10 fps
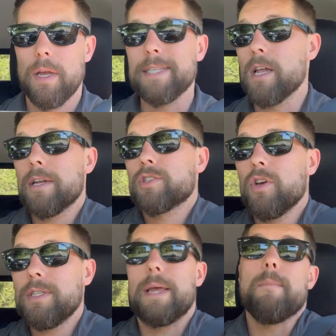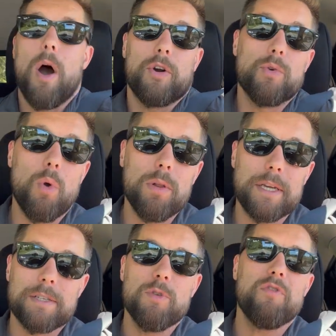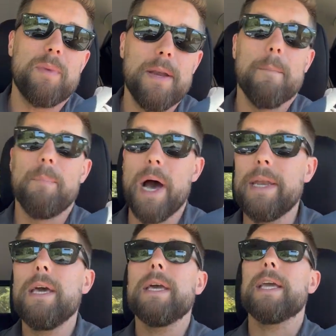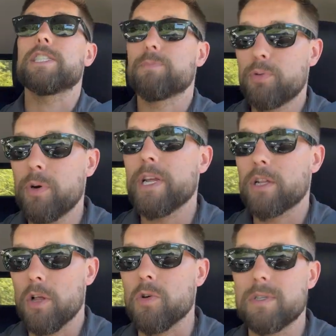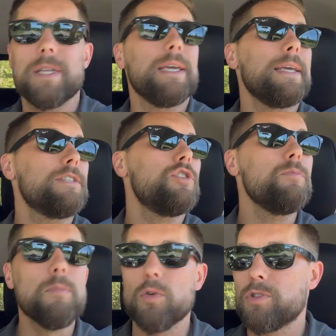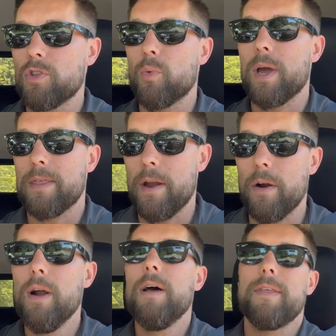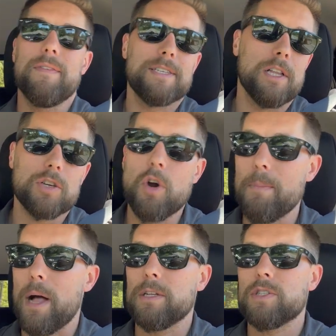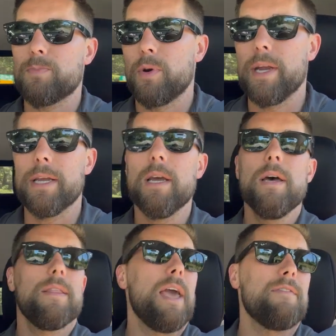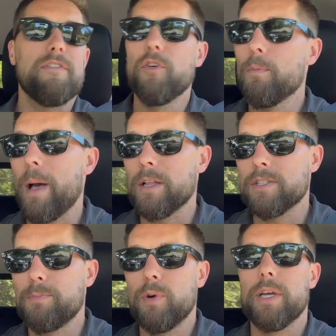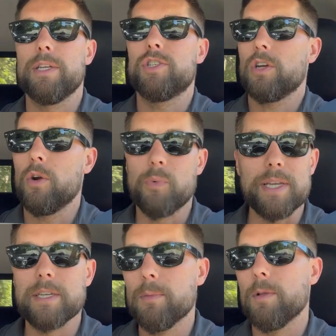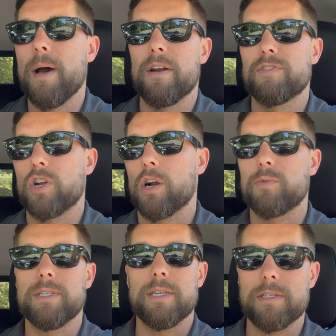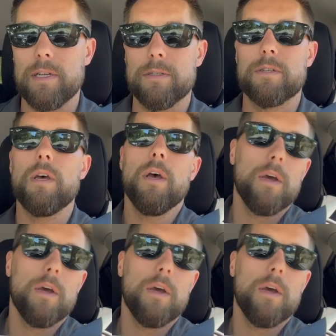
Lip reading: It's not as good as a modern Rolex movement, but it's pretty close. It gets you most of the way there. They have the silicone balance spring, they have a full balance bridge, a reasonable amount of shock resistance,